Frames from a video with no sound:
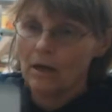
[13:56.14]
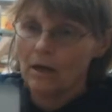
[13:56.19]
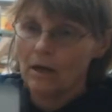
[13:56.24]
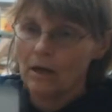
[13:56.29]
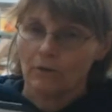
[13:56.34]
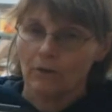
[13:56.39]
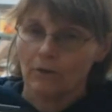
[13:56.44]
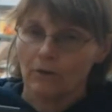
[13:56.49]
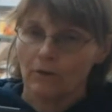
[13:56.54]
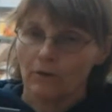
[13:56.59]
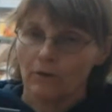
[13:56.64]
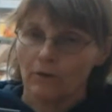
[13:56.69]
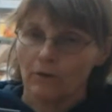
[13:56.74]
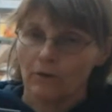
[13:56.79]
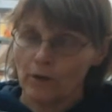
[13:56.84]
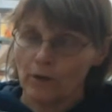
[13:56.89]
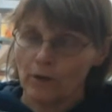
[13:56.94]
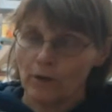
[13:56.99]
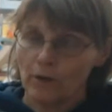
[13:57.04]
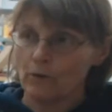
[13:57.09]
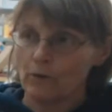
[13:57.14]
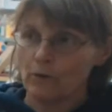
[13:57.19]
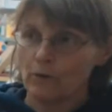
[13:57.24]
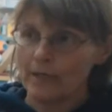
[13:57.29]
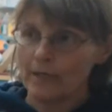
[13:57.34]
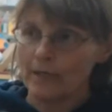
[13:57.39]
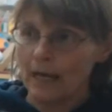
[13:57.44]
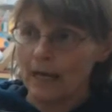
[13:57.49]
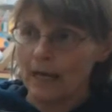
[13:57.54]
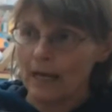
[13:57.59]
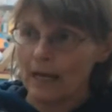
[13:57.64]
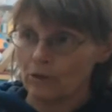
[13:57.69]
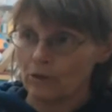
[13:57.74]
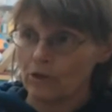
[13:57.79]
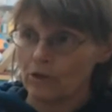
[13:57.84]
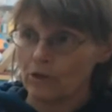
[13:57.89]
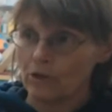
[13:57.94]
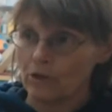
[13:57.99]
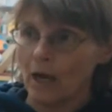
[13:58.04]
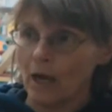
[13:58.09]
for
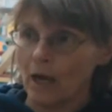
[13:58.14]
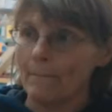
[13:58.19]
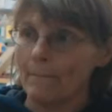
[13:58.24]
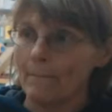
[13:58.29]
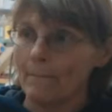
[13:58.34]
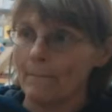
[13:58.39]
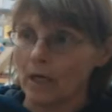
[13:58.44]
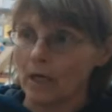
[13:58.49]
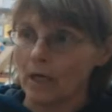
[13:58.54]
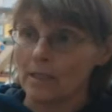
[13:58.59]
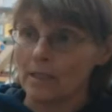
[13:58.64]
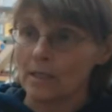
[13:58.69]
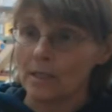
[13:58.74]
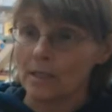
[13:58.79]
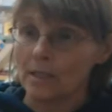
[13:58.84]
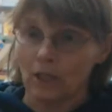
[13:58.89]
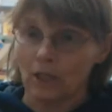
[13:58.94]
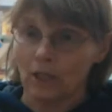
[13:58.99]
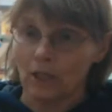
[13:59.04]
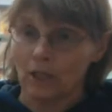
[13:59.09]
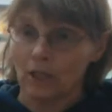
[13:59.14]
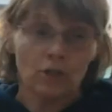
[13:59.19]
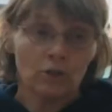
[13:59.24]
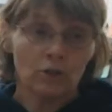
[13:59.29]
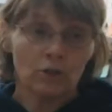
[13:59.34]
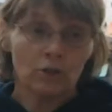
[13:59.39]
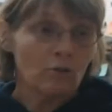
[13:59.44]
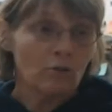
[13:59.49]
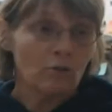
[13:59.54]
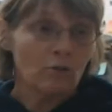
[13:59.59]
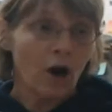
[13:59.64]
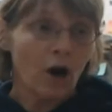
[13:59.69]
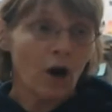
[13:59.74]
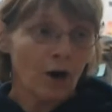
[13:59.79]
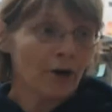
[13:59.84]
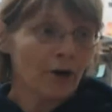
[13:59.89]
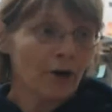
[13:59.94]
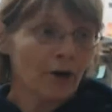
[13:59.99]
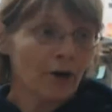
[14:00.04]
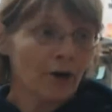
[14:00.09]
$44 a book. It's like, you
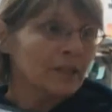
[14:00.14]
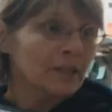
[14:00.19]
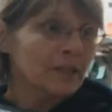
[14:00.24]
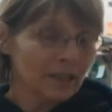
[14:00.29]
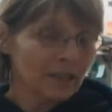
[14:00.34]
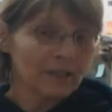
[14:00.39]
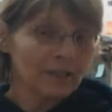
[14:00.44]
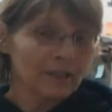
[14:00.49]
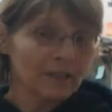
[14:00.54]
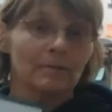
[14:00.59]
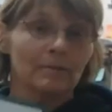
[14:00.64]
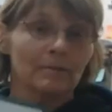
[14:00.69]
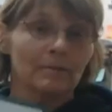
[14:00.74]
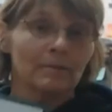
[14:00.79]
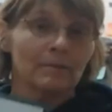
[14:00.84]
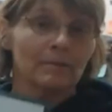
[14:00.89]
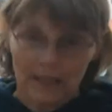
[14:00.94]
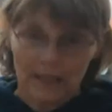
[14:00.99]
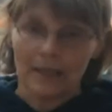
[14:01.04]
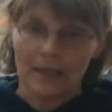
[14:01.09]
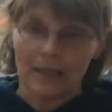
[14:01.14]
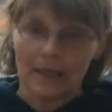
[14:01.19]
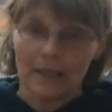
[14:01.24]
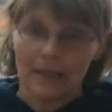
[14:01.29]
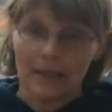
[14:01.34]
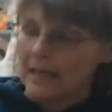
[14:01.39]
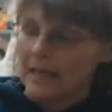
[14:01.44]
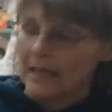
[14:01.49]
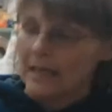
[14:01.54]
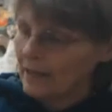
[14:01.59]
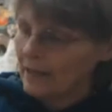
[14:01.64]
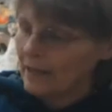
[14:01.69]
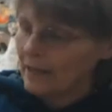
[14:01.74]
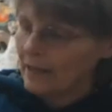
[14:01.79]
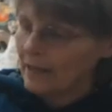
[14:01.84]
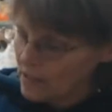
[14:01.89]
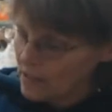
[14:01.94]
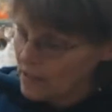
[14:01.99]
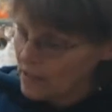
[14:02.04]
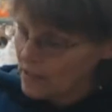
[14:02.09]
are kidding me. And
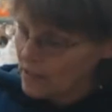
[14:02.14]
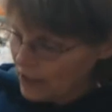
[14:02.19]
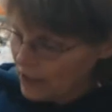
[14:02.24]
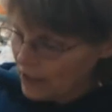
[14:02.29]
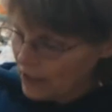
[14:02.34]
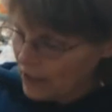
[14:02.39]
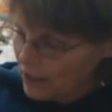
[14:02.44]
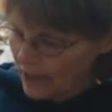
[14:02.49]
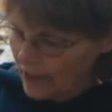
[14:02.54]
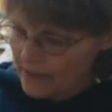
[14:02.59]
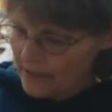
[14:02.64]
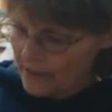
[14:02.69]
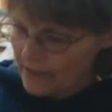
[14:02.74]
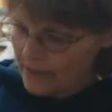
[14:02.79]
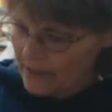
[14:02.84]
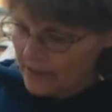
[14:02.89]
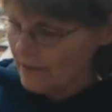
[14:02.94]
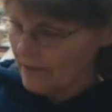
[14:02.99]
that's because